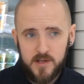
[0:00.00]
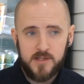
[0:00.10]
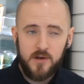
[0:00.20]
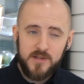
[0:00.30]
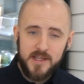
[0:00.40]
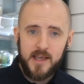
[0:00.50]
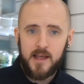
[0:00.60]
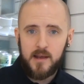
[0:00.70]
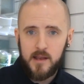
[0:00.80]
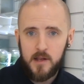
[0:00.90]
It starts to
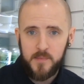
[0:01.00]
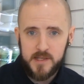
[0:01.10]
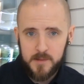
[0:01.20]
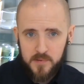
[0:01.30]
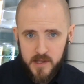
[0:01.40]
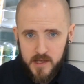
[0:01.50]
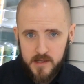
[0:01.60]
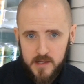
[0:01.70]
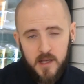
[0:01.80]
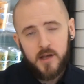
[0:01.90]
get a little bit depleted.